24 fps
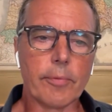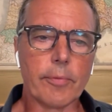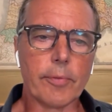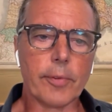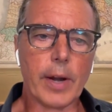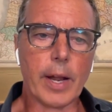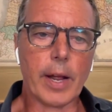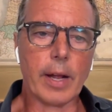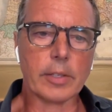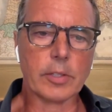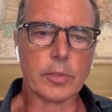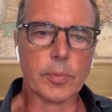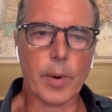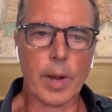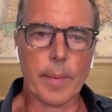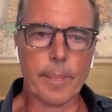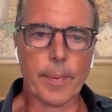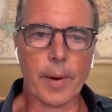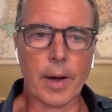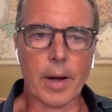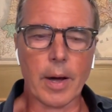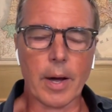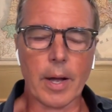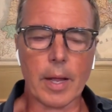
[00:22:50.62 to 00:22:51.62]
France
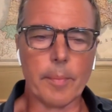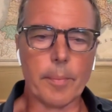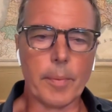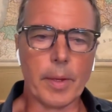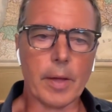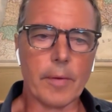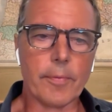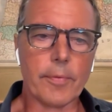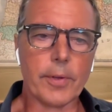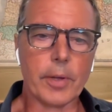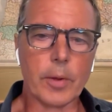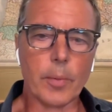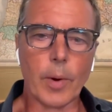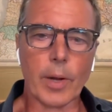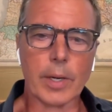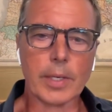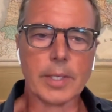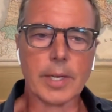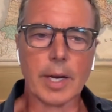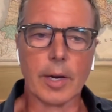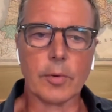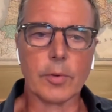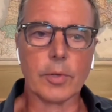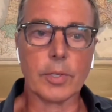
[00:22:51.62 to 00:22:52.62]
right behind me. If you
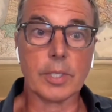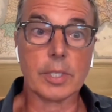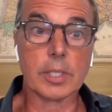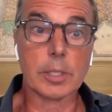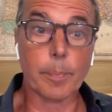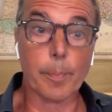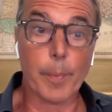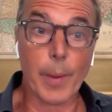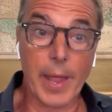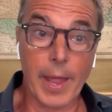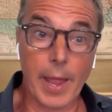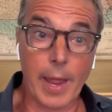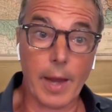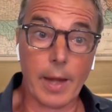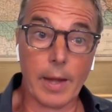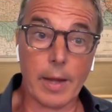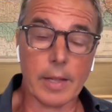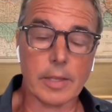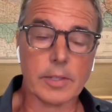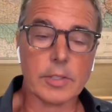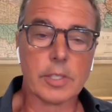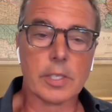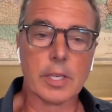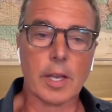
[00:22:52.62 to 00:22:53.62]
went down to
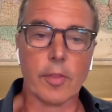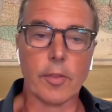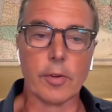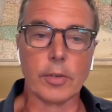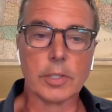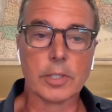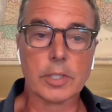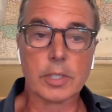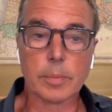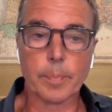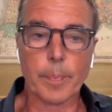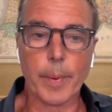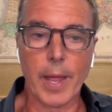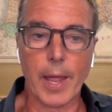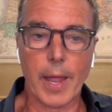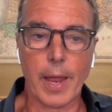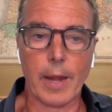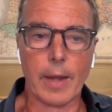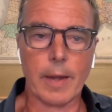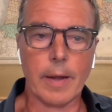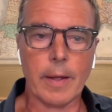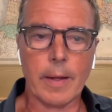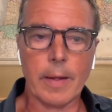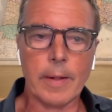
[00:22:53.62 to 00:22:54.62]
Spain and southern
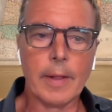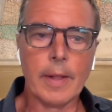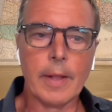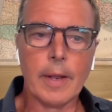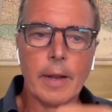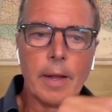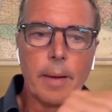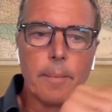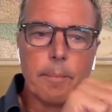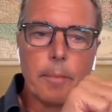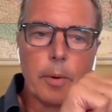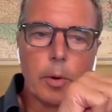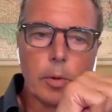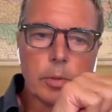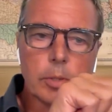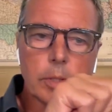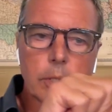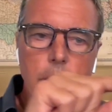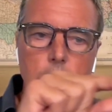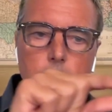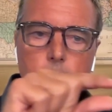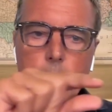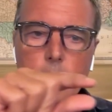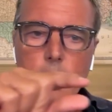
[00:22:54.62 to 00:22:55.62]
Spain,
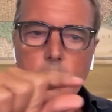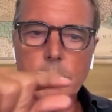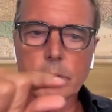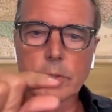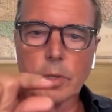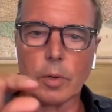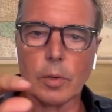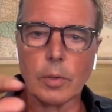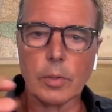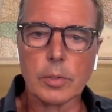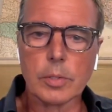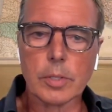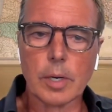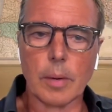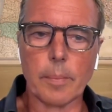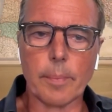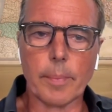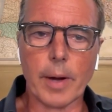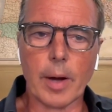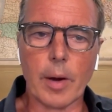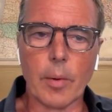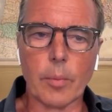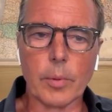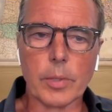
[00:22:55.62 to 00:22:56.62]
most of the blue zones are
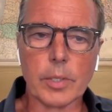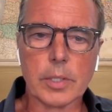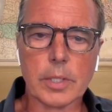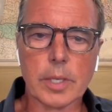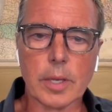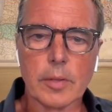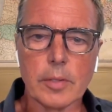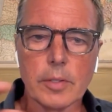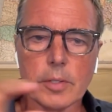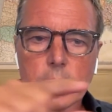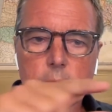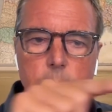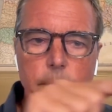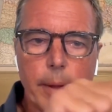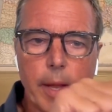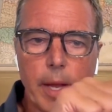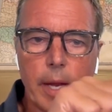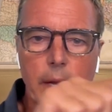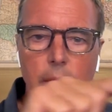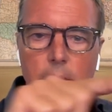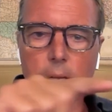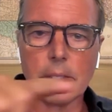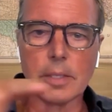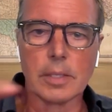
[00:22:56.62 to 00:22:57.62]
about where southern
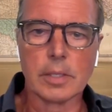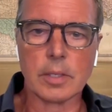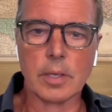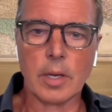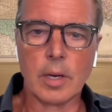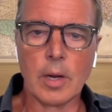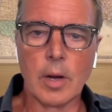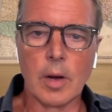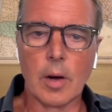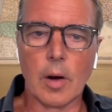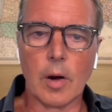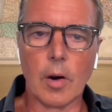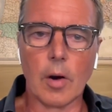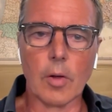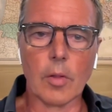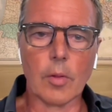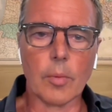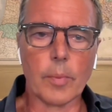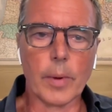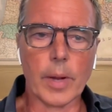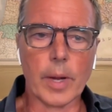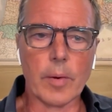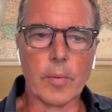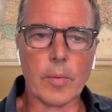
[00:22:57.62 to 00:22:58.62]
Spain is, all
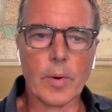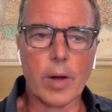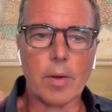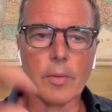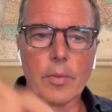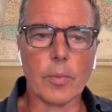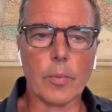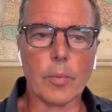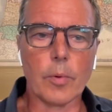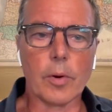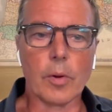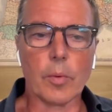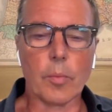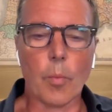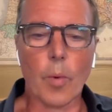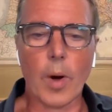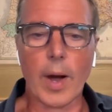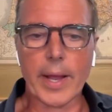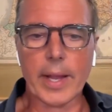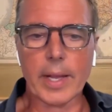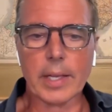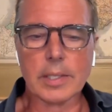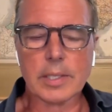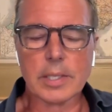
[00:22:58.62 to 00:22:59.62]
the way around the world.
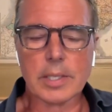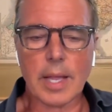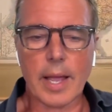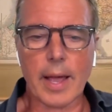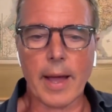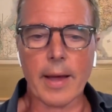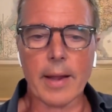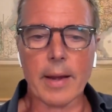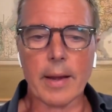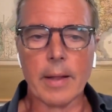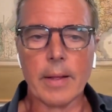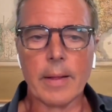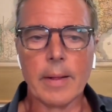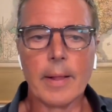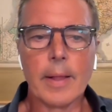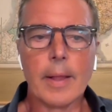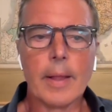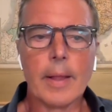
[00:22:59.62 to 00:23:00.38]
Why is that?